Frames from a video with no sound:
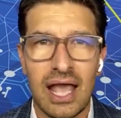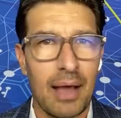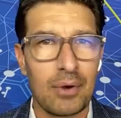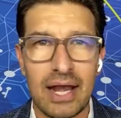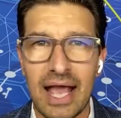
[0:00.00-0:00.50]

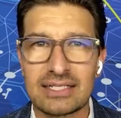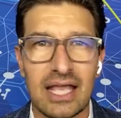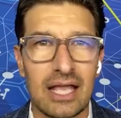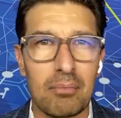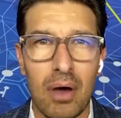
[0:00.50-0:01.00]
I'm not
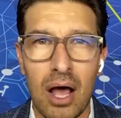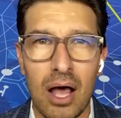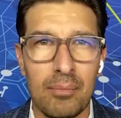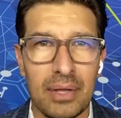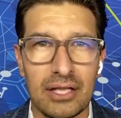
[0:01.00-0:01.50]
asking a
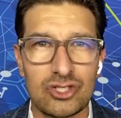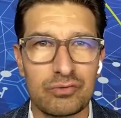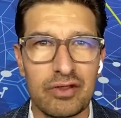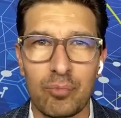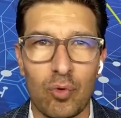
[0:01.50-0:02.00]
mom in
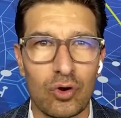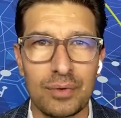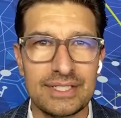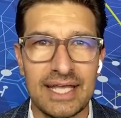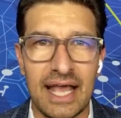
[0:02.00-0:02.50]
Shreveport,
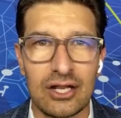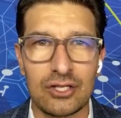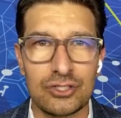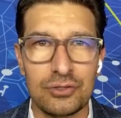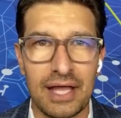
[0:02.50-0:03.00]
Louisiana,
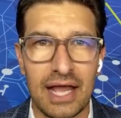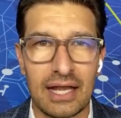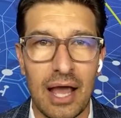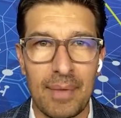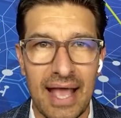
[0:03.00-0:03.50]
to do
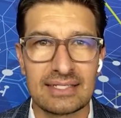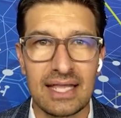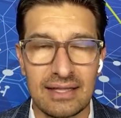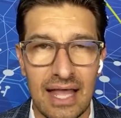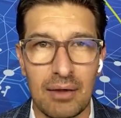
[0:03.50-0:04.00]
that. I'm
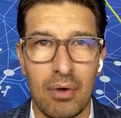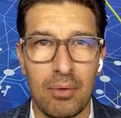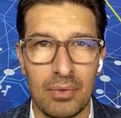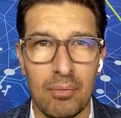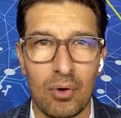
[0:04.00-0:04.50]
asking that
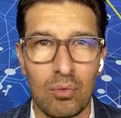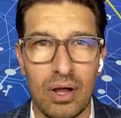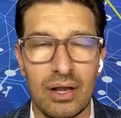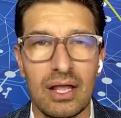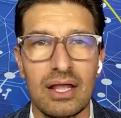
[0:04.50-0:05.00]
mom, number
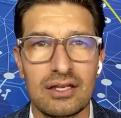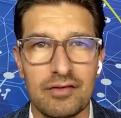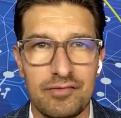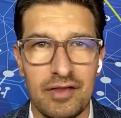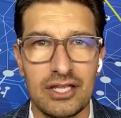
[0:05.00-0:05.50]
one,
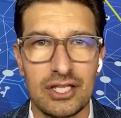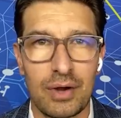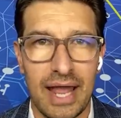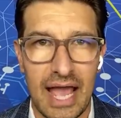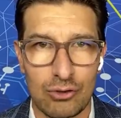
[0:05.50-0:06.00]
defend
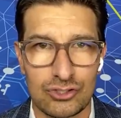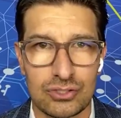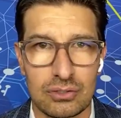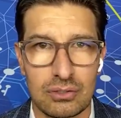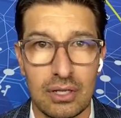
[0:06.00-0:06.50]
your
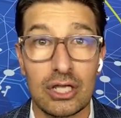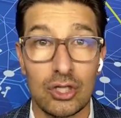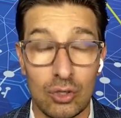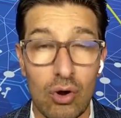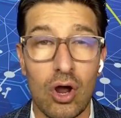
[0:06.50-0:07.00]
house,
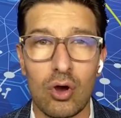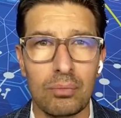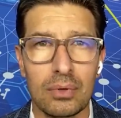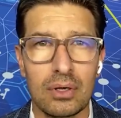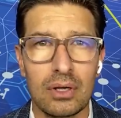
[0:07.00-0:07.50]
your
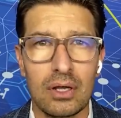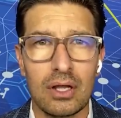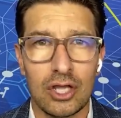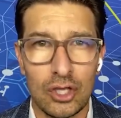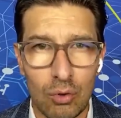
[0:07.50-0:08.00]
home,
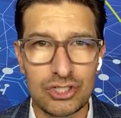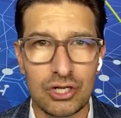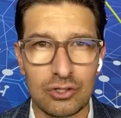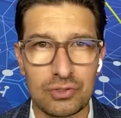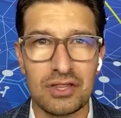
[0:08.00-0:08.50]
your
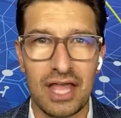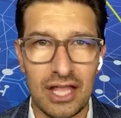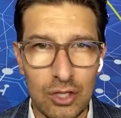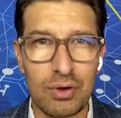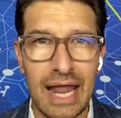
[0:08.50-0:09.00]
children,
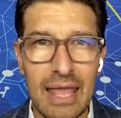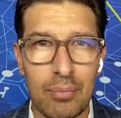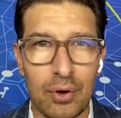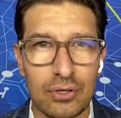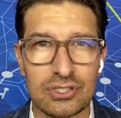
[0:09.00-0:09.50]
then your
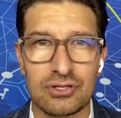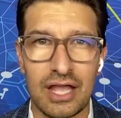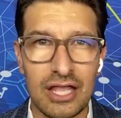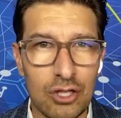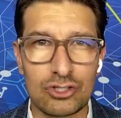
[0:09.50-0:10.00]
neighbors,
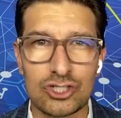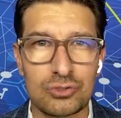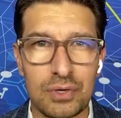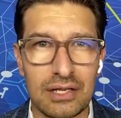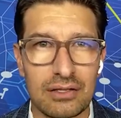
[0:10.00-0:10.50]
then your
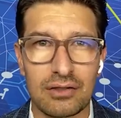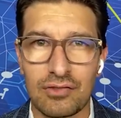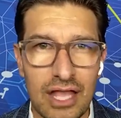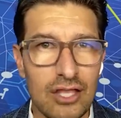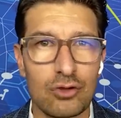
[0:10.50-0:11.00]
street,
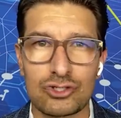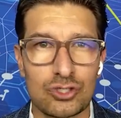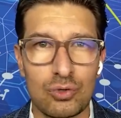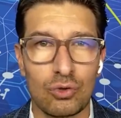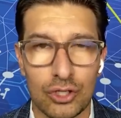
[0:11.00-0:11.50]
then your
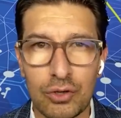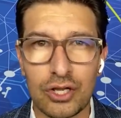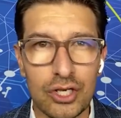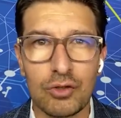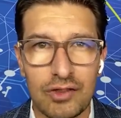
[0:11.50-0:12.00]
school. You
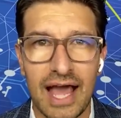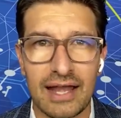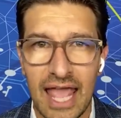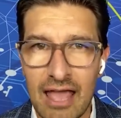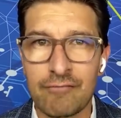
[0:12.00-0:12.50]
can do
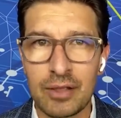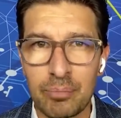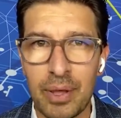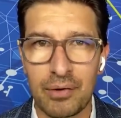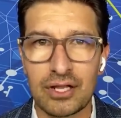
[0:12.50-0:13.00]
that. Every
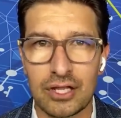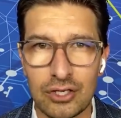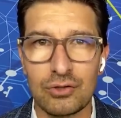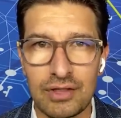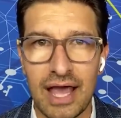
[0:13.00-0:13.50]
parent
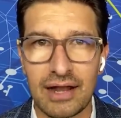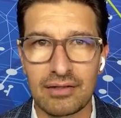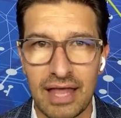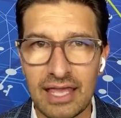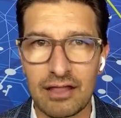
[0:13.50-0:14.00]
can do that.
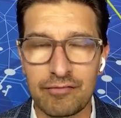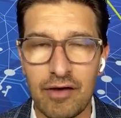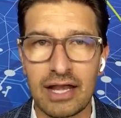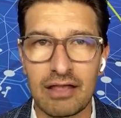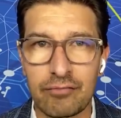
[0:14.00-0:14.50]
They can
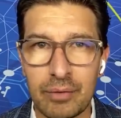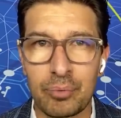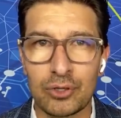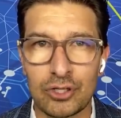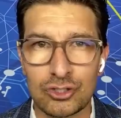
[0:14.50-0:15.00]
fight if we
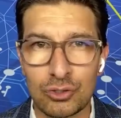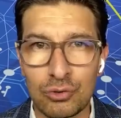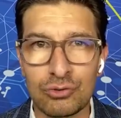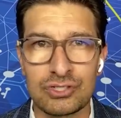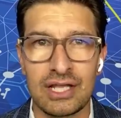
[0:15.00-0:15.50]
put the
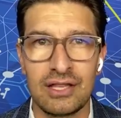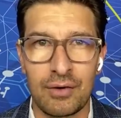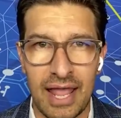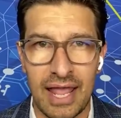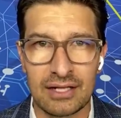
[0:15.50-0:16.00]
tools in
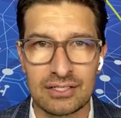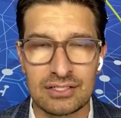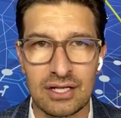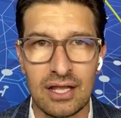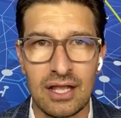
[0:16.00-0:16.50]
their
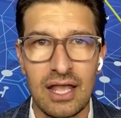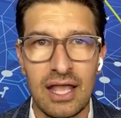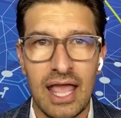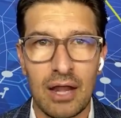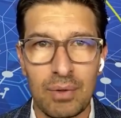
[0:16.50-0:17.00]
hands.
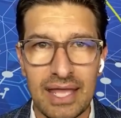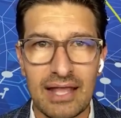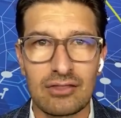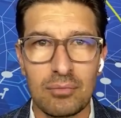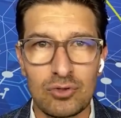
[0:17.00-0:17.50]
And we
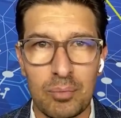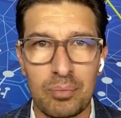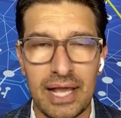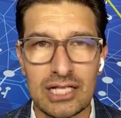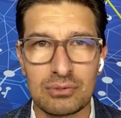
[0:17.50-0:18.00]
get them to a
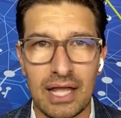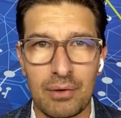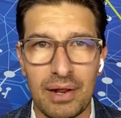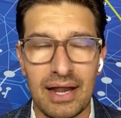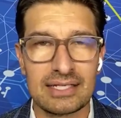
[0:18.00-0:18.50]
place where
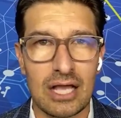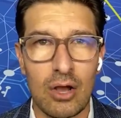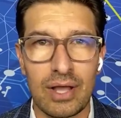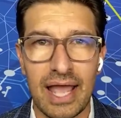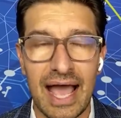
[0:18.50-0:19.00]
they realize,
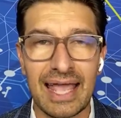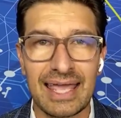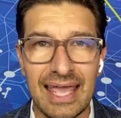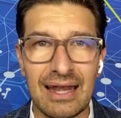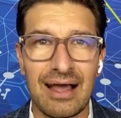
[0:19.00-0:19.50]
okay, I
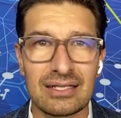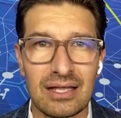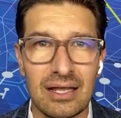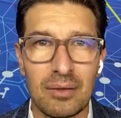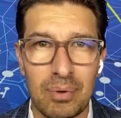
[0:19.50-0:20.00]

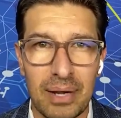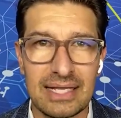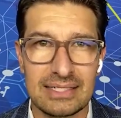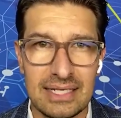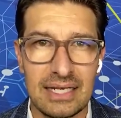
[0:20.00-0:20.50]
cannot
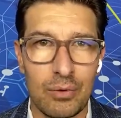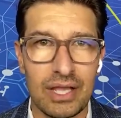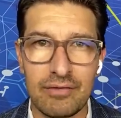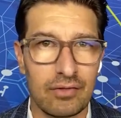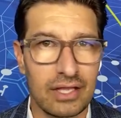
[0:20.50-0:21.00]
play see no
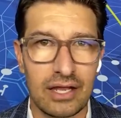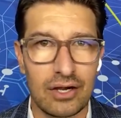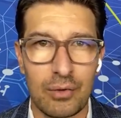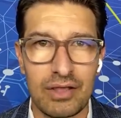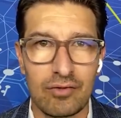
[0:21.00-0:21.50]
evil, hear
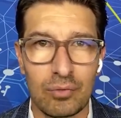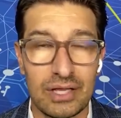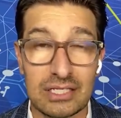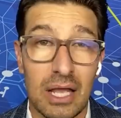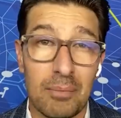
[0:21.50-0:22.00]
no evil
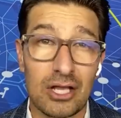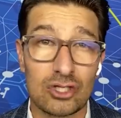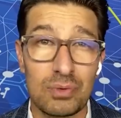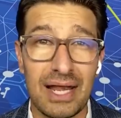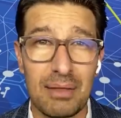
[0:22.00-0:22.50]
with this.
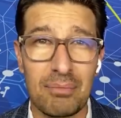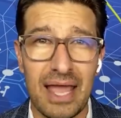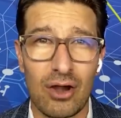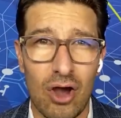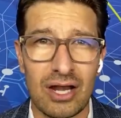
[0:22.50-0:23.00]
Because really,
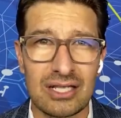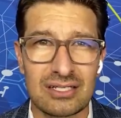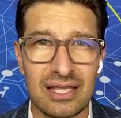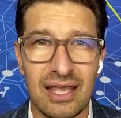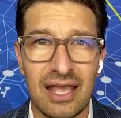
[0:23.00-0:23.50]
Mayor,
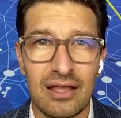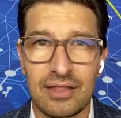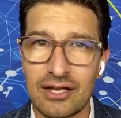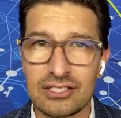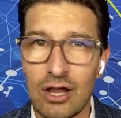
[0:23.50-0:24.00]
honestly,
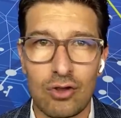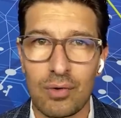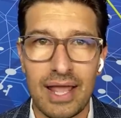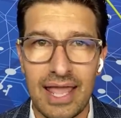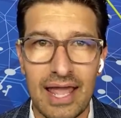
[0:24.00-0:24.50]
there's no
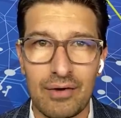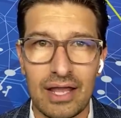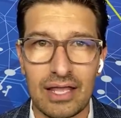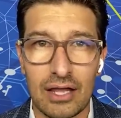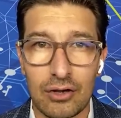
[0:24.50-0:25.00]
gray
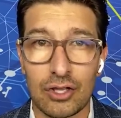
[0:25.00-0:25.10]
area here.